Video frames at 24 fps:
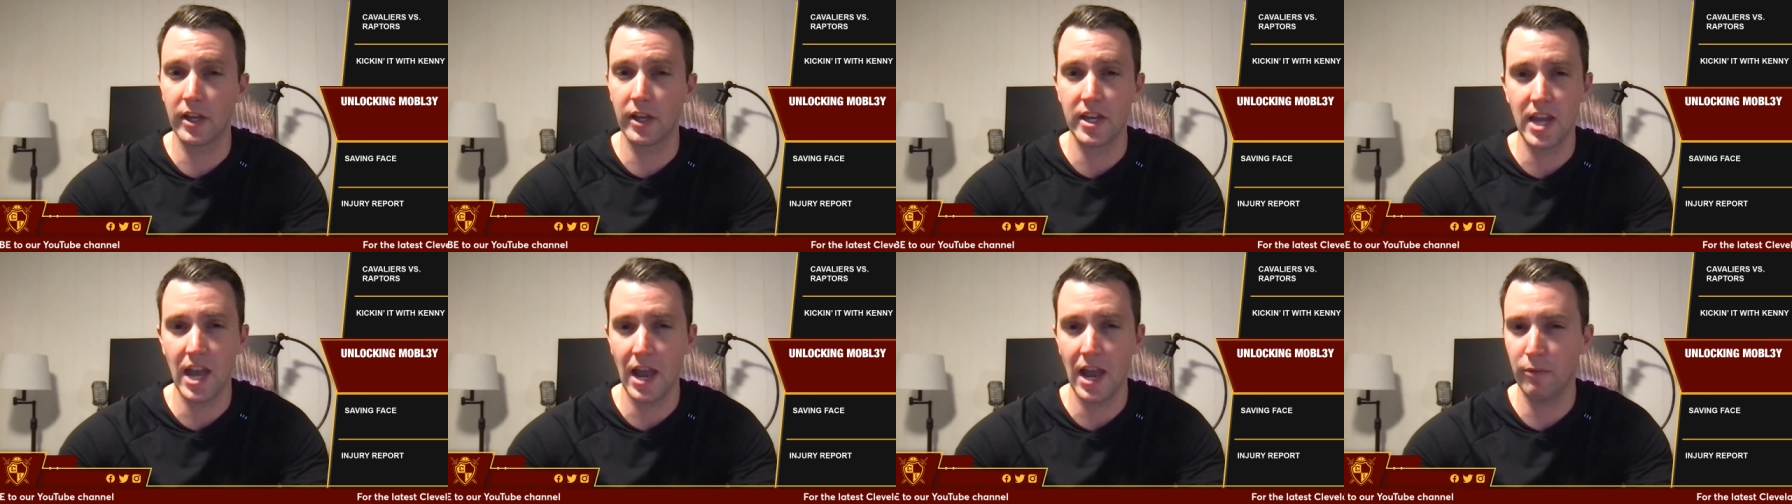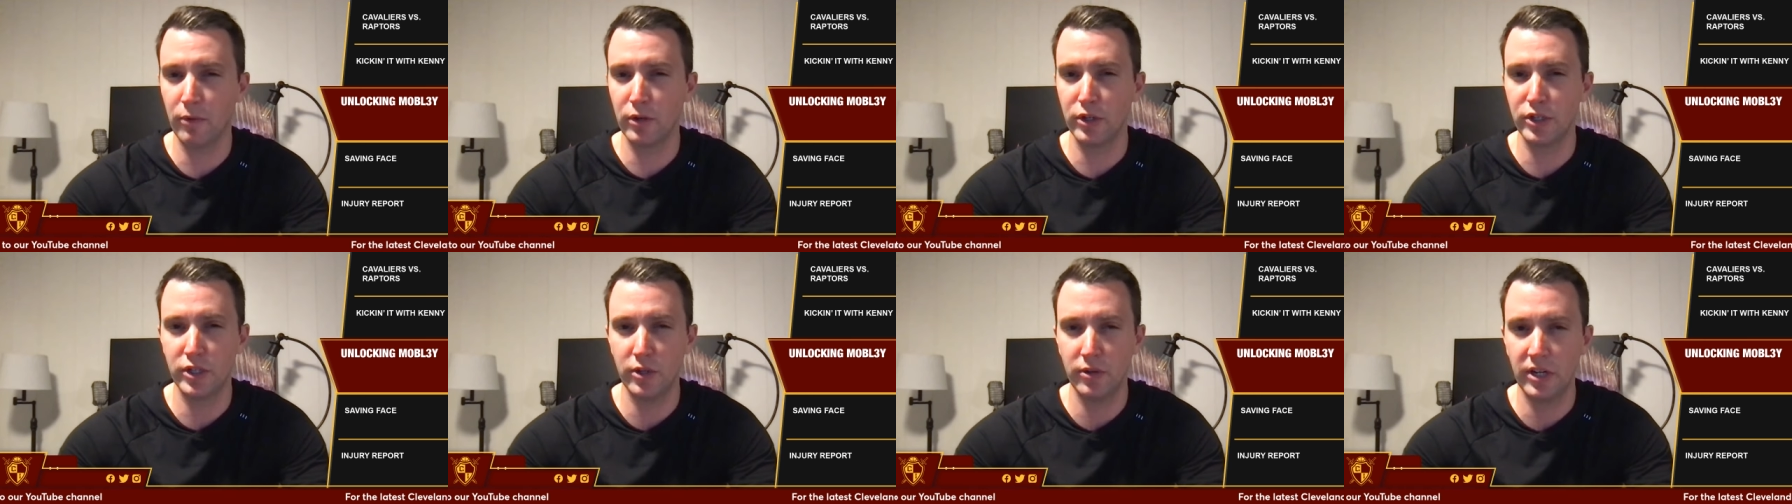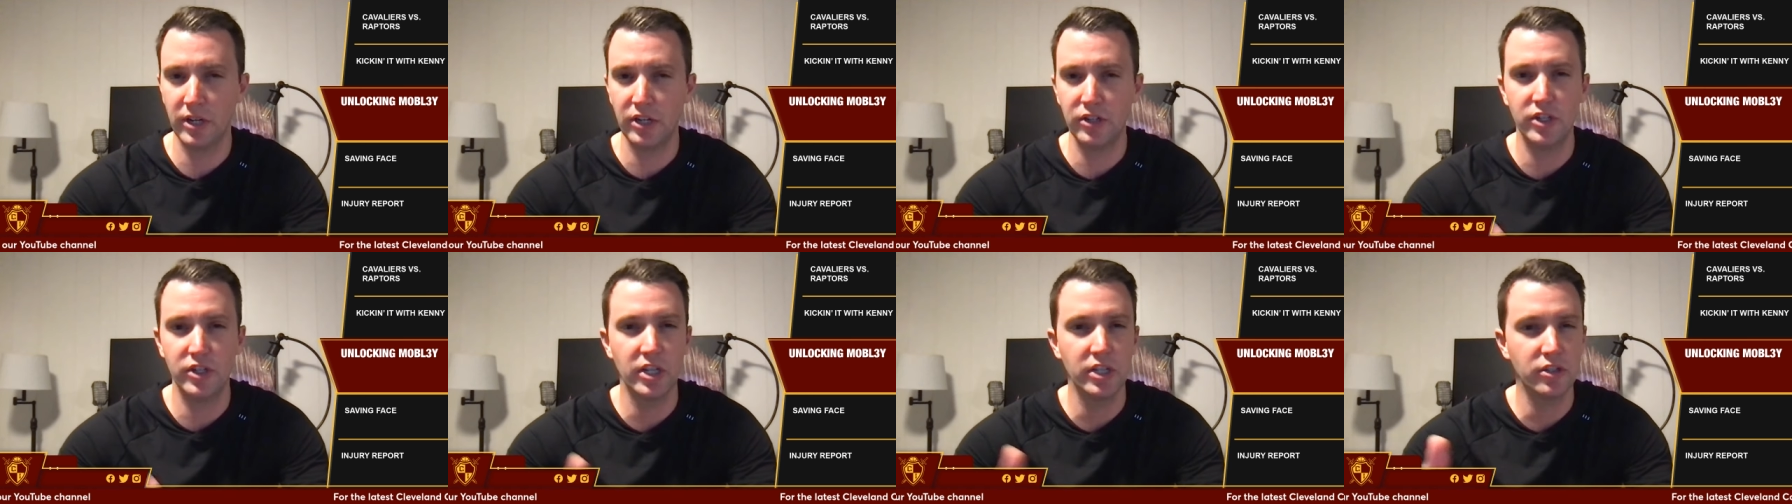He averaged
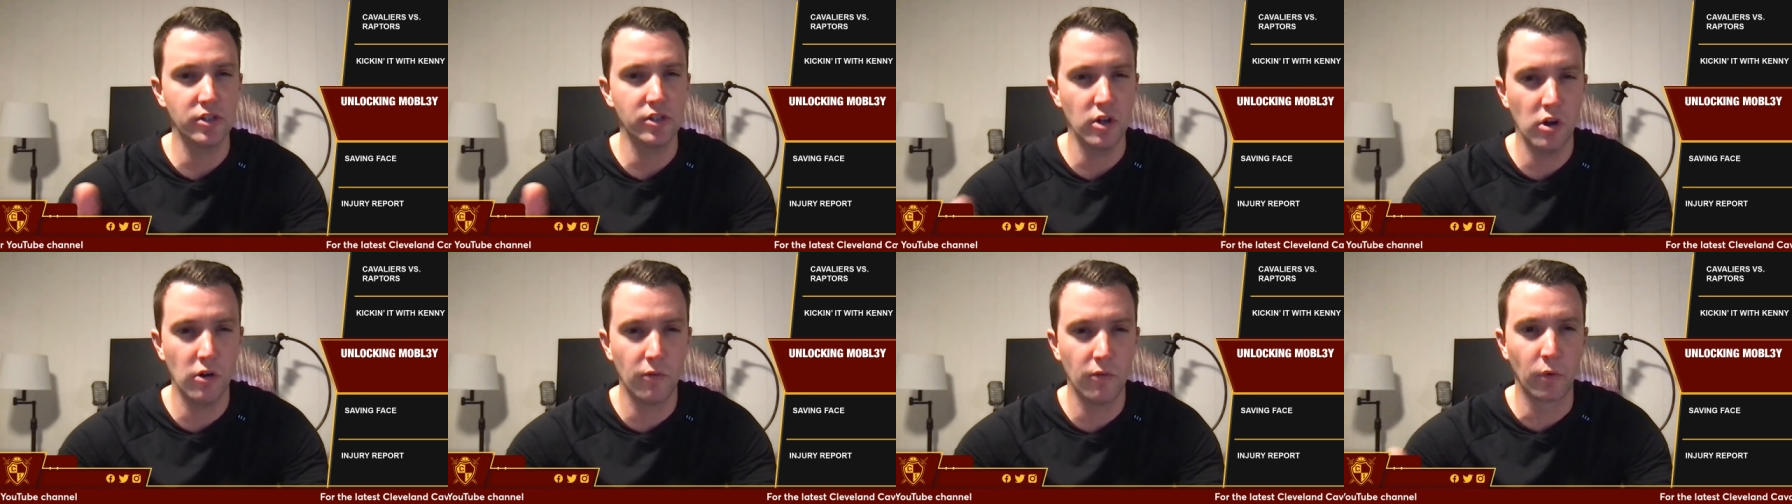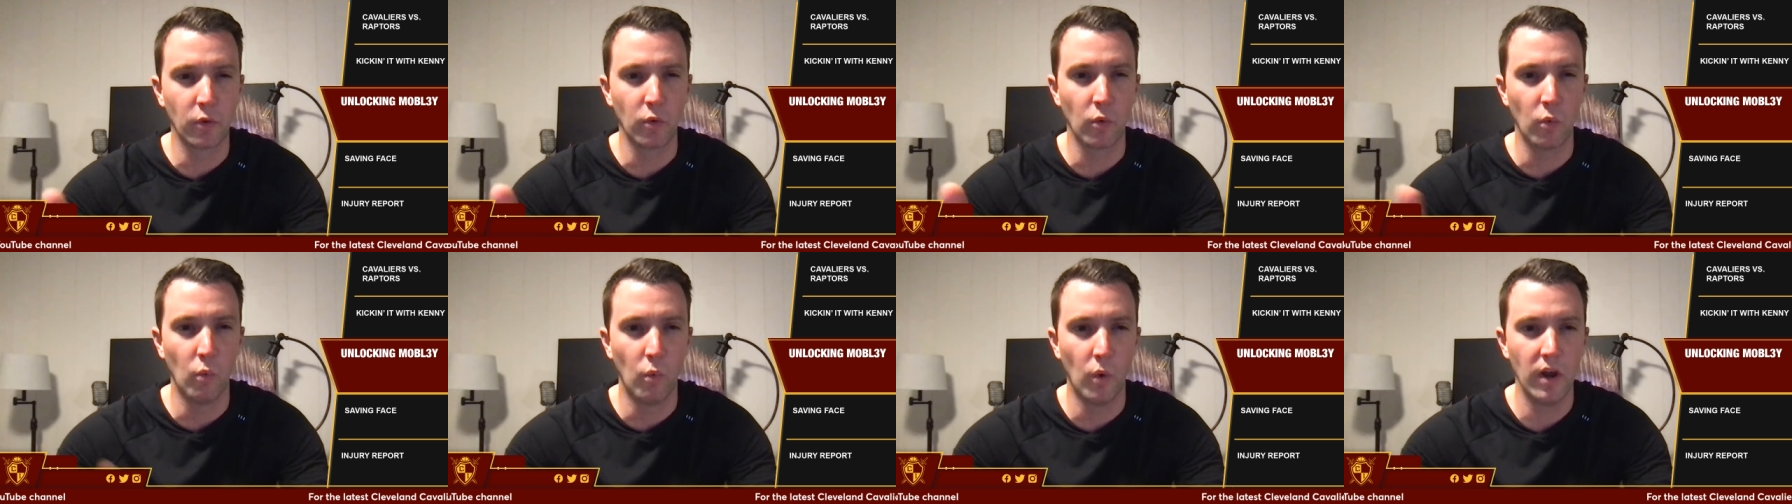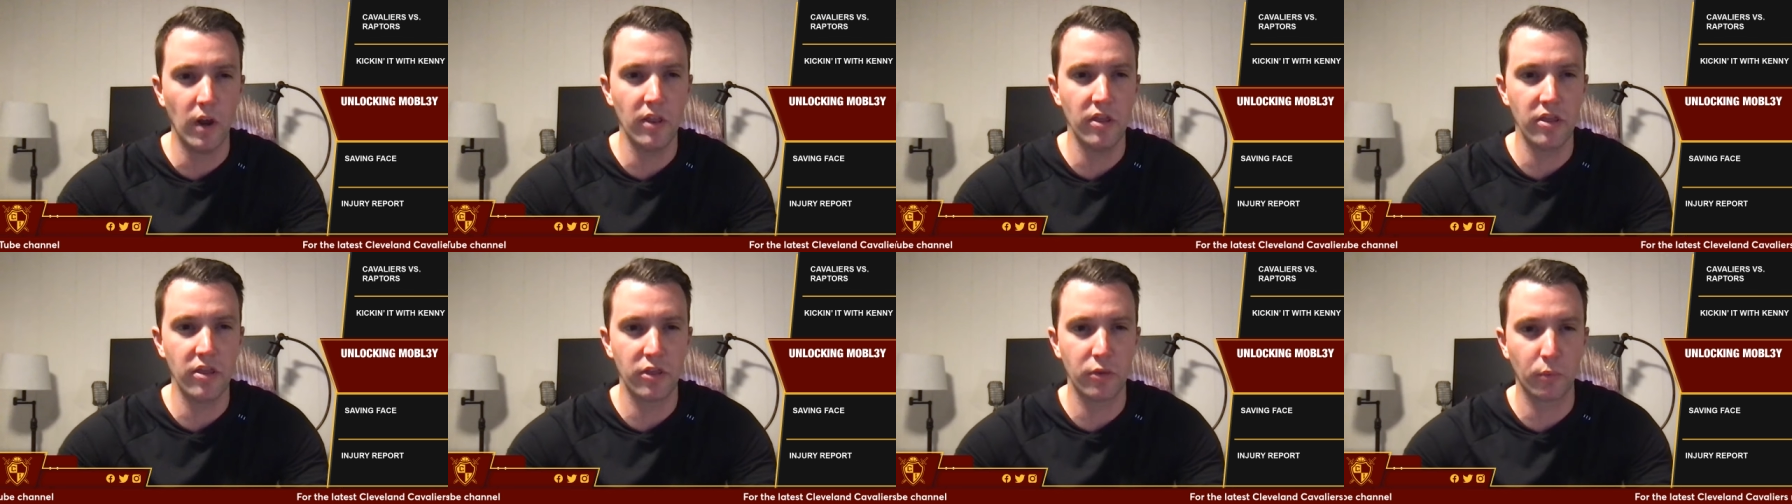shooting just over
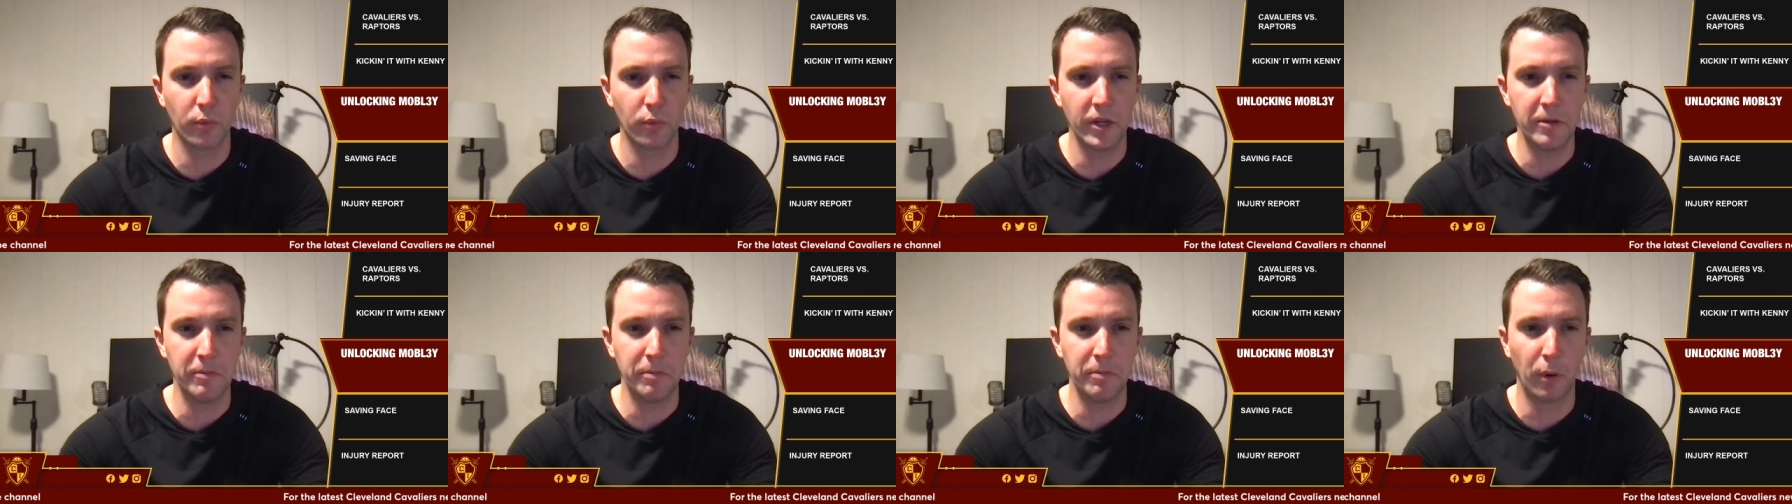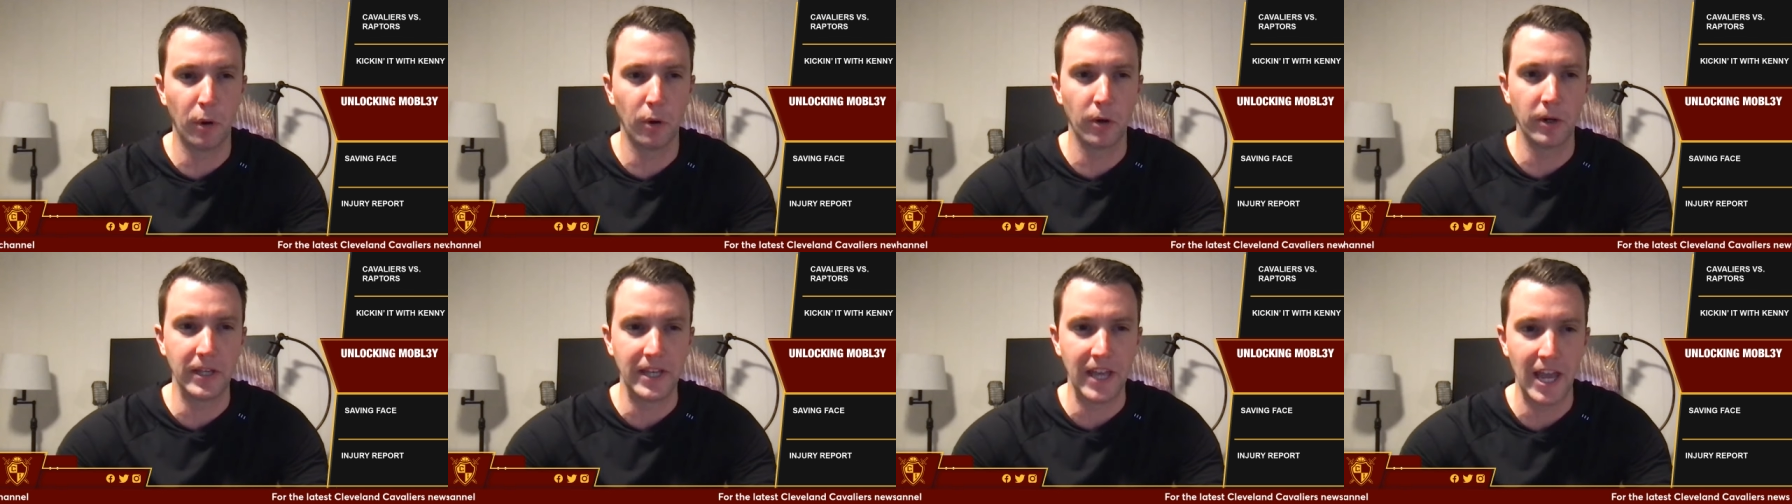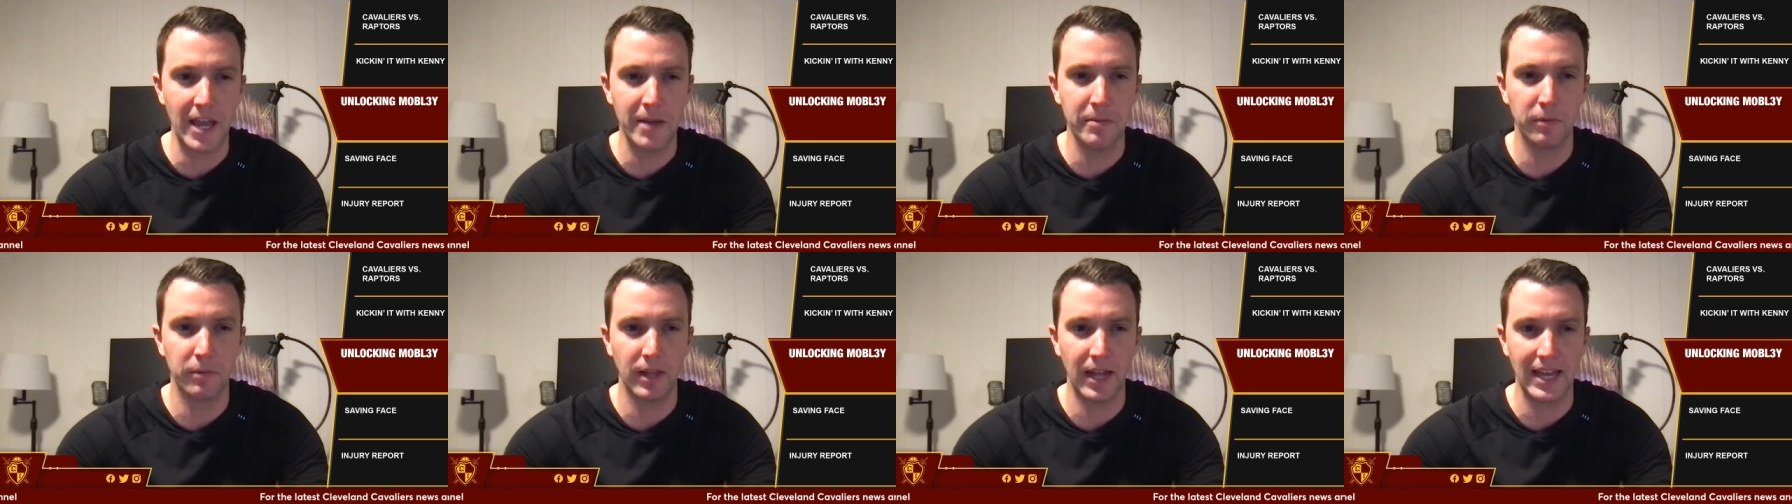one three per
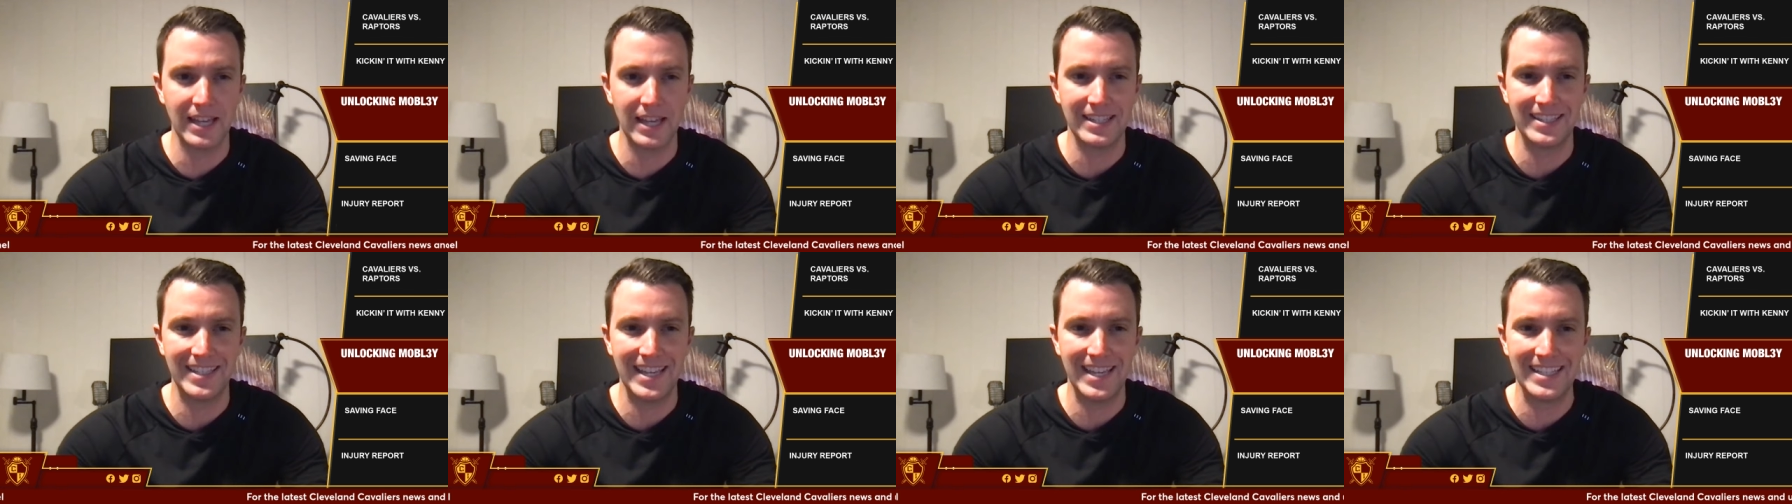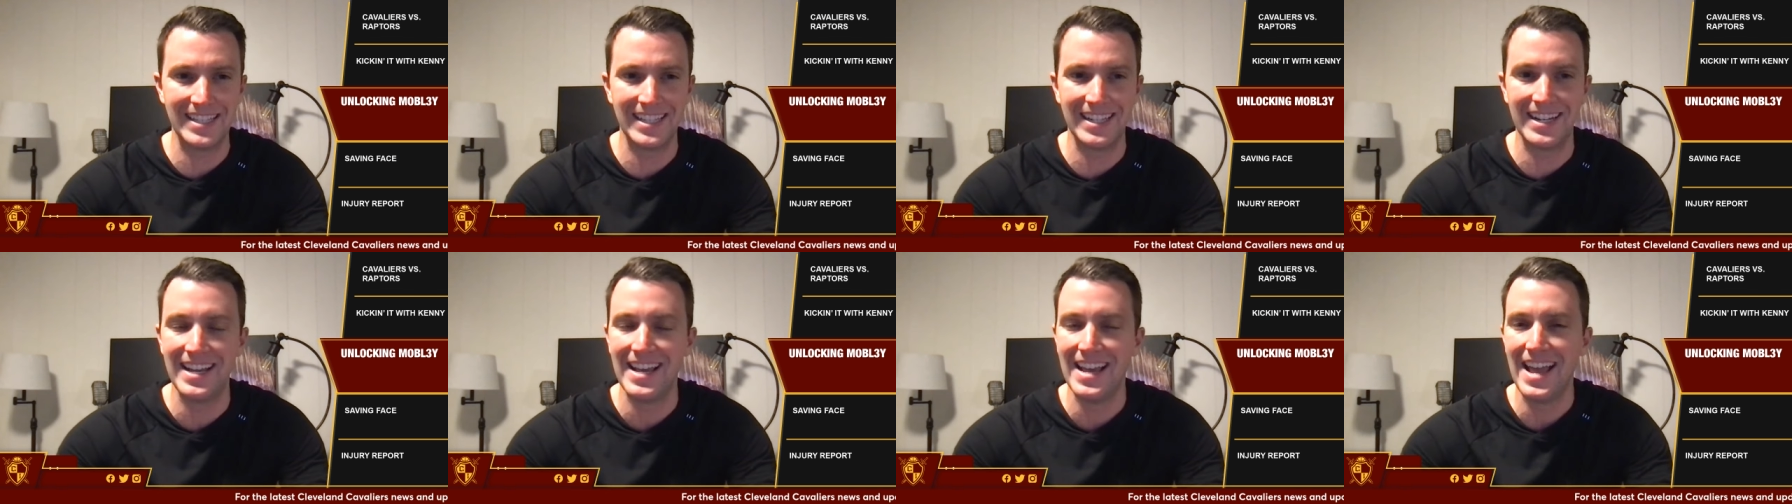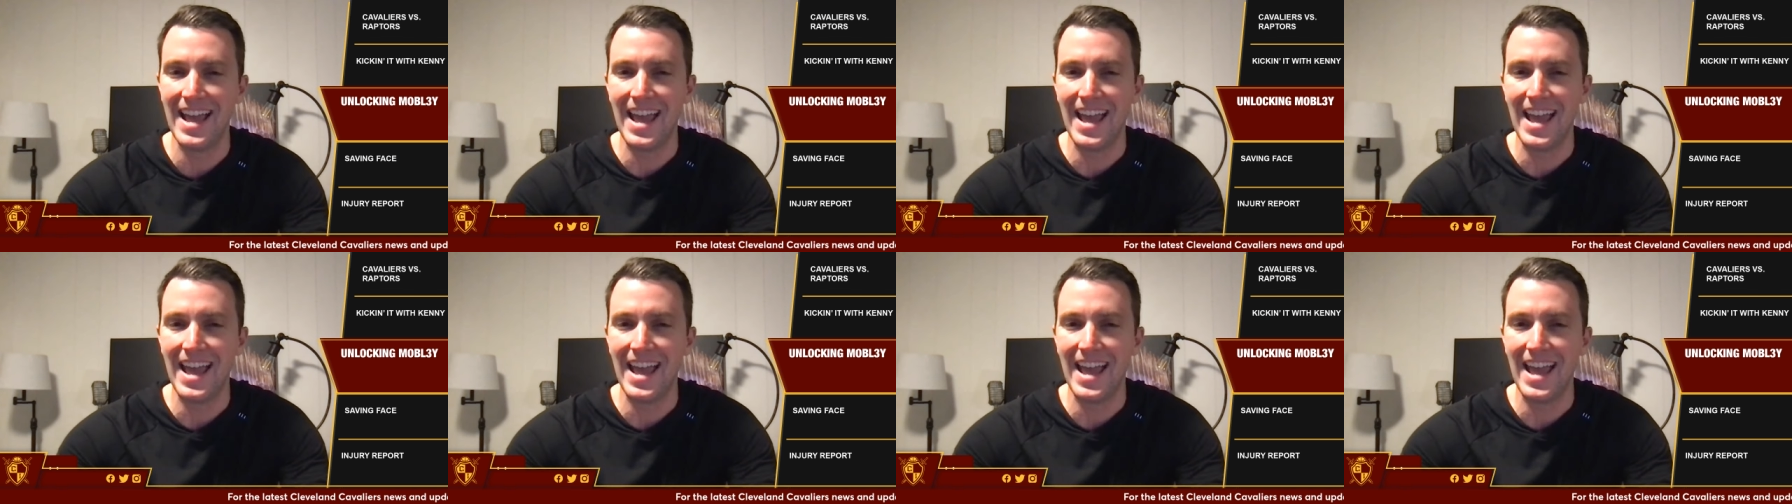game last season.